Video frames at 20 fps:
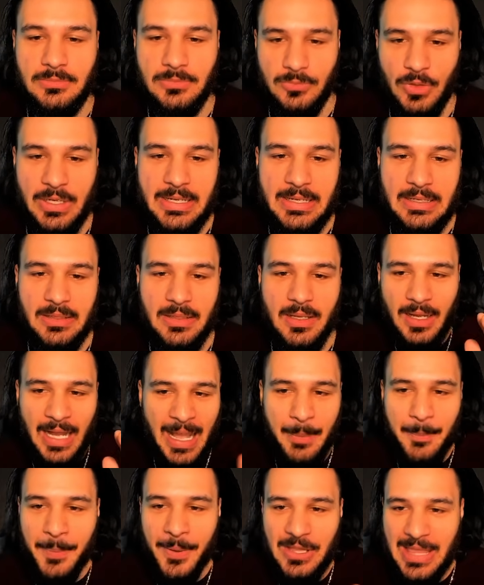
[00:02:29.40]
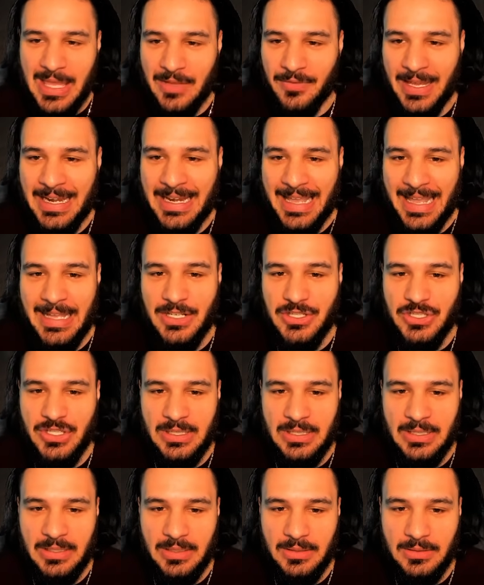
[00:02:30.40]
Right? I barely have any
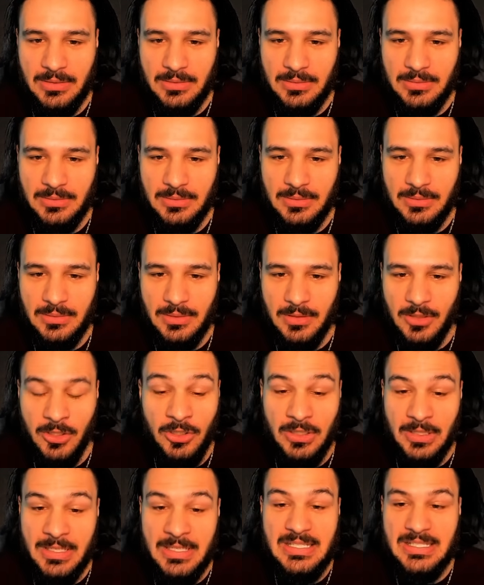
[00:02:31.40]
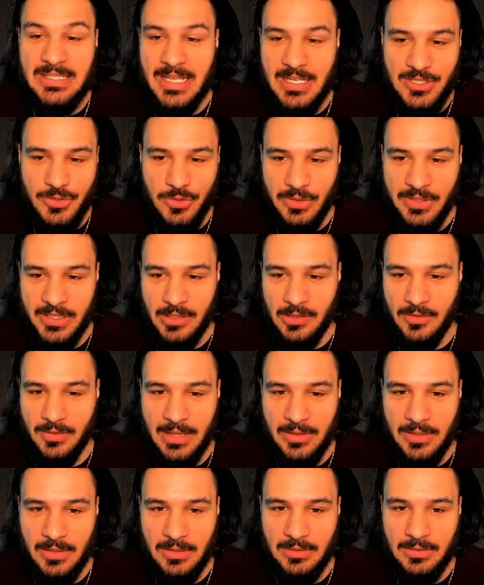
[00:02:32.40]
ancient gear, or ancestral gear
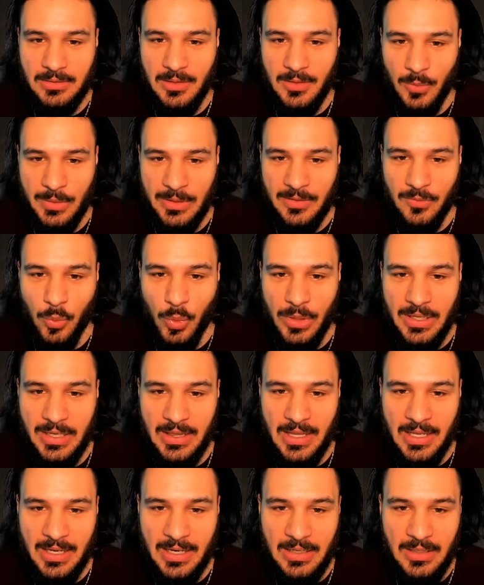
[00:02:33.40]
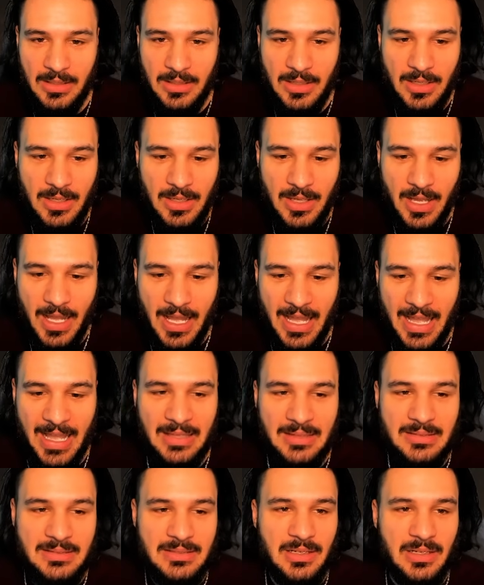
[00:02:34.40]
rather. We have 1 there,
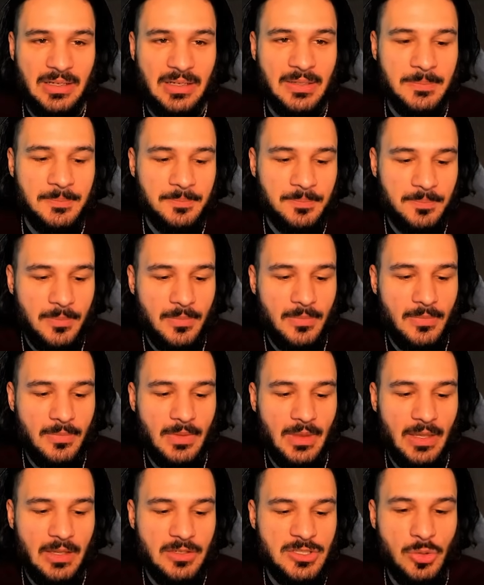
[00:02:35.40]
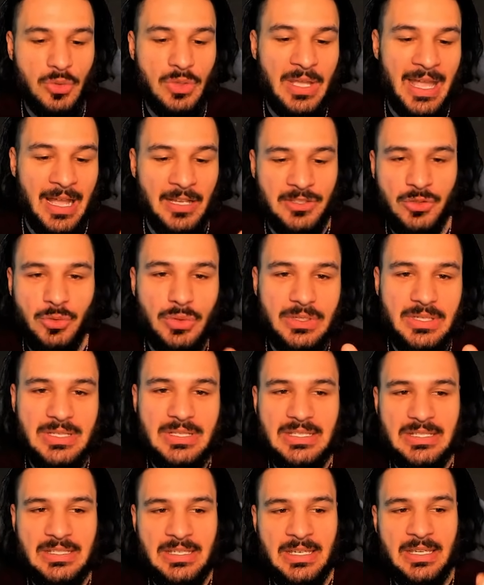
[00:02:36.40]
and so yeah, you can
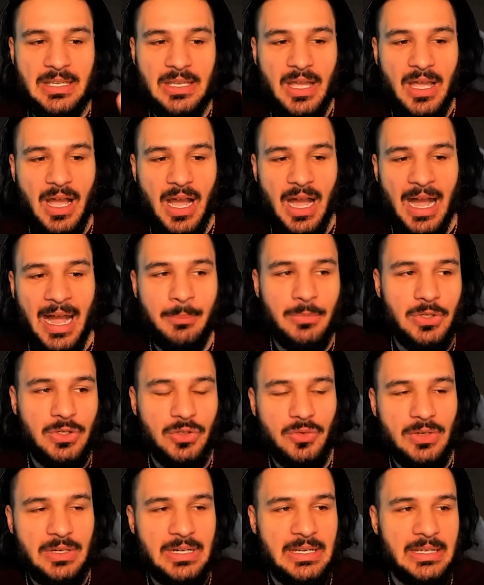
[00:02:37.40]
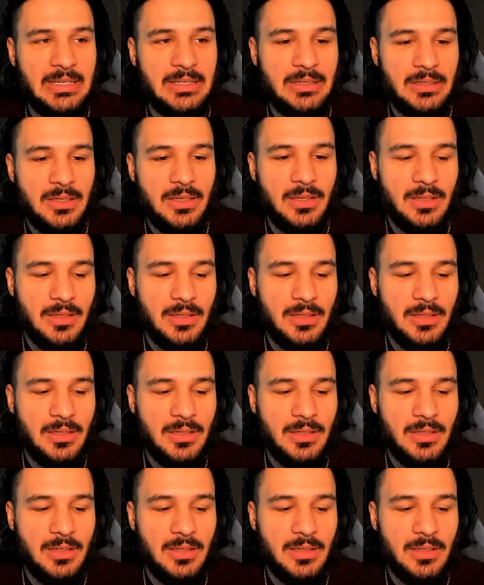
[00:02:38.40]
see I'm critting